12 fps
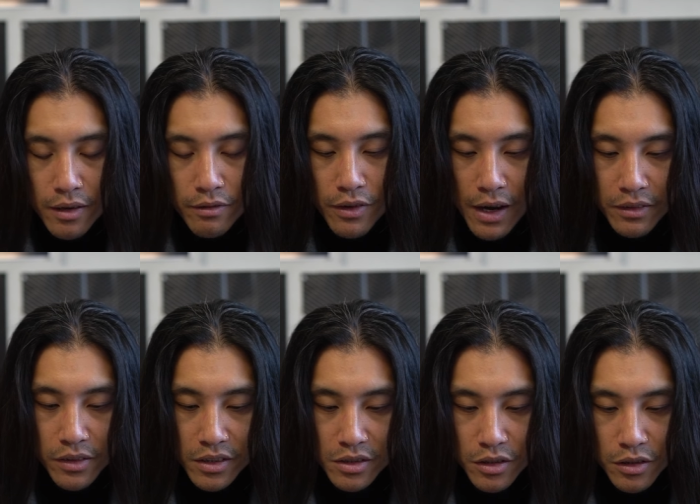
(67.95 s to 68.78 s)
5
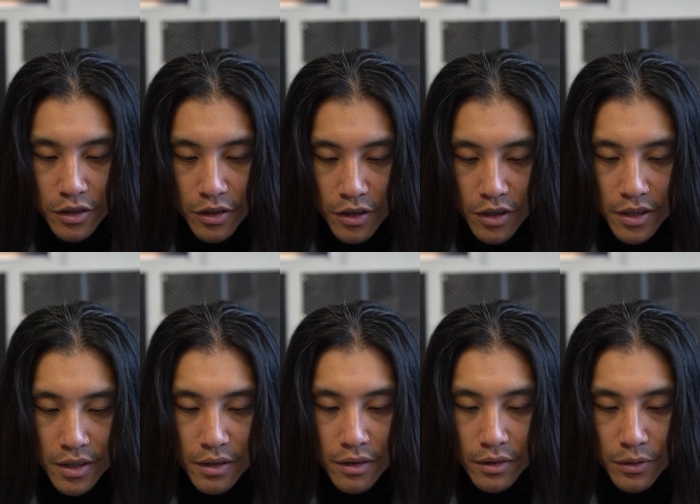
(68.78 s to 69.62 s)
clicks to turn
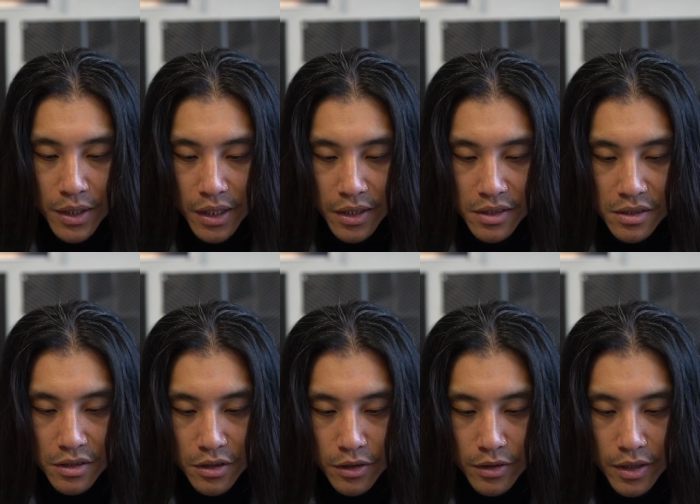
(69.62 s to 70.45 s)
on, 3 clicks to
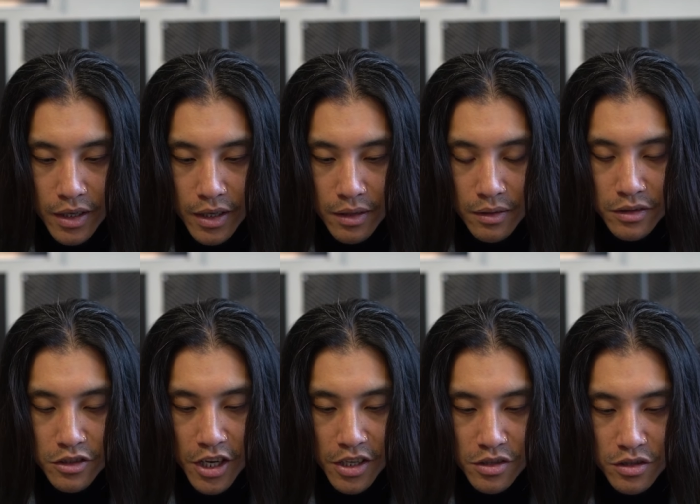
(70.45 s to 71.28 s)
turn uh,
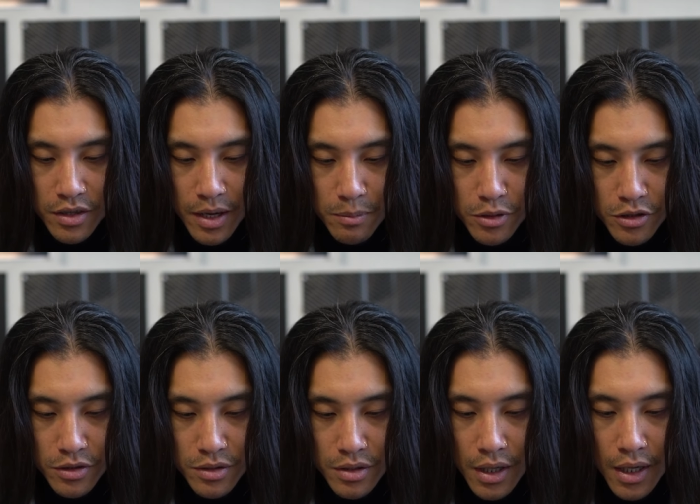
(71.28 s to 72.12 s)
change
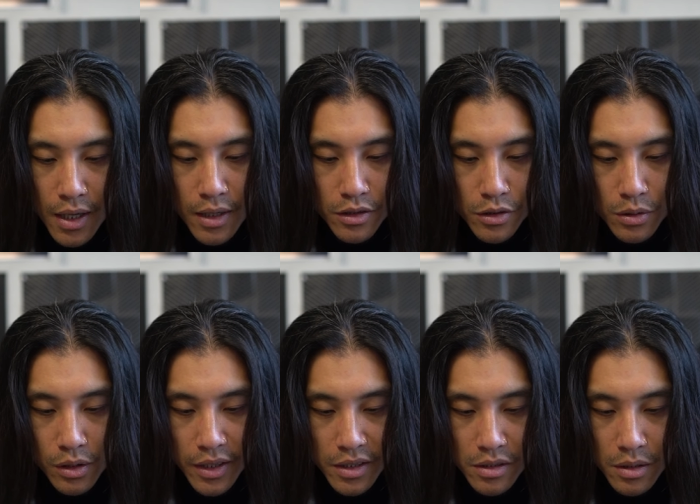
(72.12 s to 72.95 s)
temperatures, 2
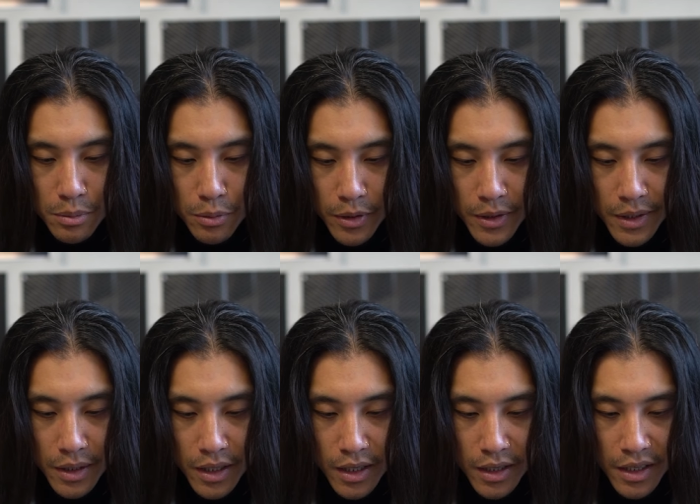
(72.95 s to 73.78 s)
clicks to preheat,
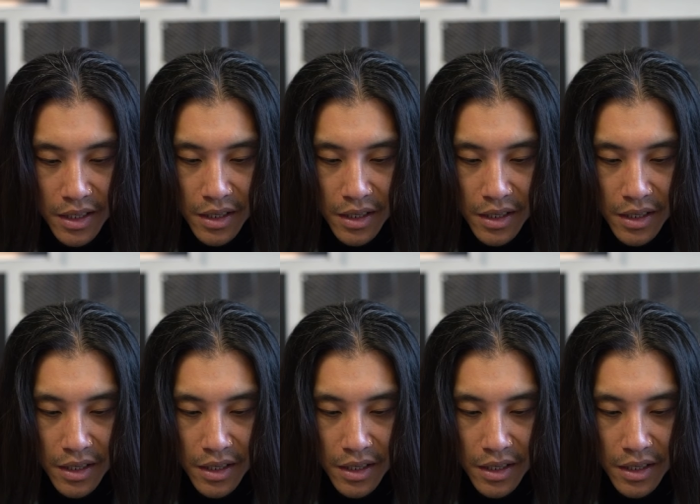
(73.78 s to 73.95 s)
uh,